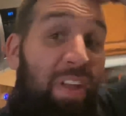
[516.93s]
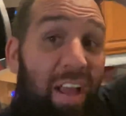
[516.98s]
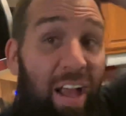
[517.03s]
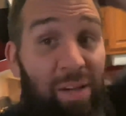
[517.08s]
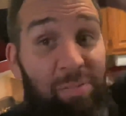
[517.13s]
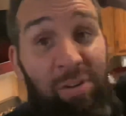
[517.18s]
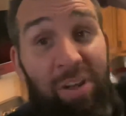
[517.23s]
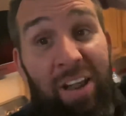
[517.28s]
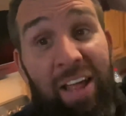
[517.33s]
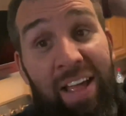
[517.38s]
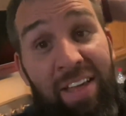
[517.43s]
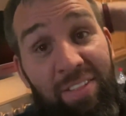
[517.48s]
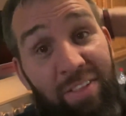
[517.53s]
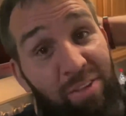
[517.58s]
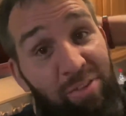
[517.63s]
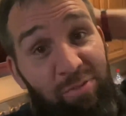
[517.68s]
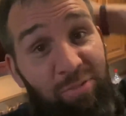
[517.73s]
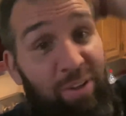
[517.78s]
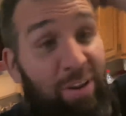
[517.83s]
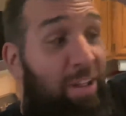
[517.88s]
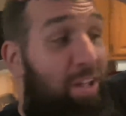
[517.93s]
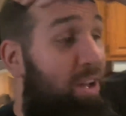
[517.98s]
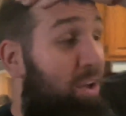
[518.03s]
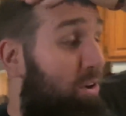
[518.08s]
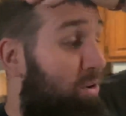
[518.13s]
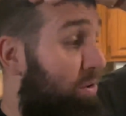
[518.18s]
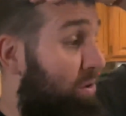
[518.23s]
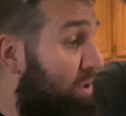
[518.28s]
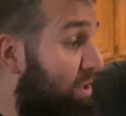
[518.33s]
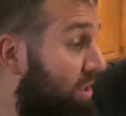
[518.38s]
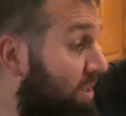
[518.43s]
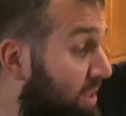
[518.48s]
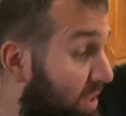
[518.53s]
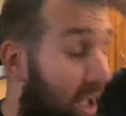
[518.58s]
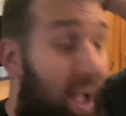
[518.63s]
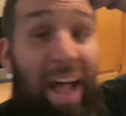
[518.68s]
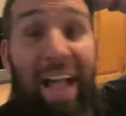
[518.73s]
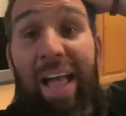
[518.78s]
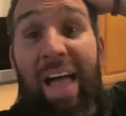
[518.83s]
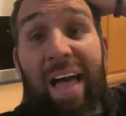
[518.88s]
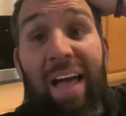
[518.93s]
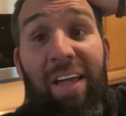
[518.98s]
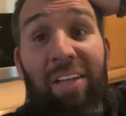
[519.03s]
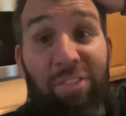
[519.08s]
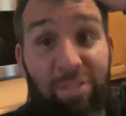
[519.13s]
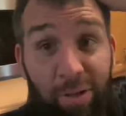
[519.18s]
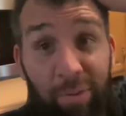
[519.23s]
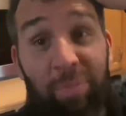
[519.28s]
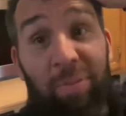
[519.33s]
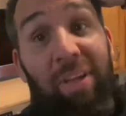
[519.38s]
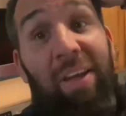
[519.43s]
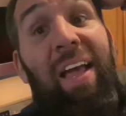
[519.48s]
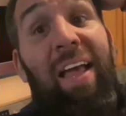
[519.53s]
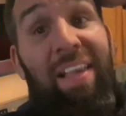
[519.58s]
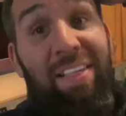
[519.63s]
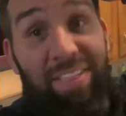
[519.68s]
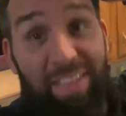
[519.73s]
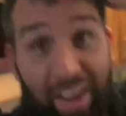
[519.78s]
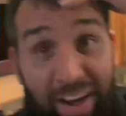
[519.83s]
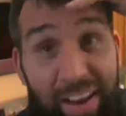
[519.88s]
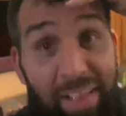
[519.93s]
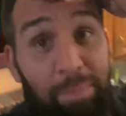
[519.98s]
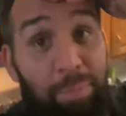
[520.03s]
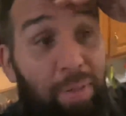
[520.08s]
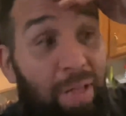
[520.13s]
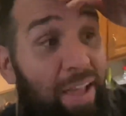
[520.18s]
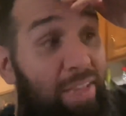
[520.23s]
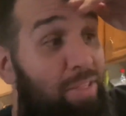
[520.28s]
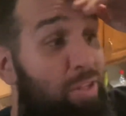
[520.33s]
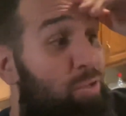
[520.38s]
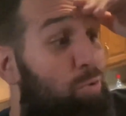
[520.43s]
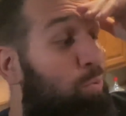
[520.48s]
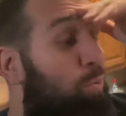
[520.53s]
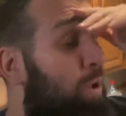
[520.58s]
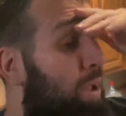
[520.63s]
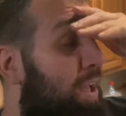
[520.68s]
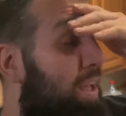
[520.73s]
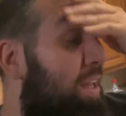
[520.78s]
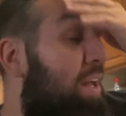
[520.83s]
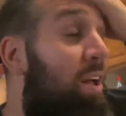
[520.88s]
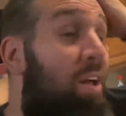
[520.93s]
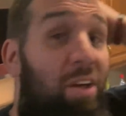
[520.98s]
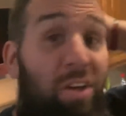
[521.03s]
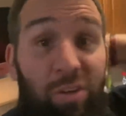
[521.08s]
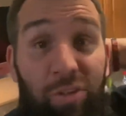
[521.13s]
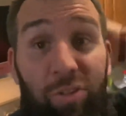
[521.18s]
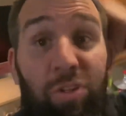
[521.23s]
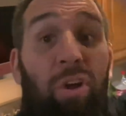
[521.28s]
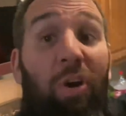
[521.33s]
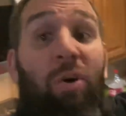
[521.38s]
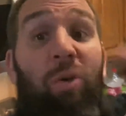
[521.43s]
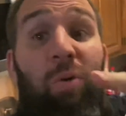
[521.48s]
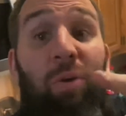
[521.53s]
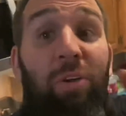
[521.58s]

I'm gonna end this video. I got something exciting planned this week, so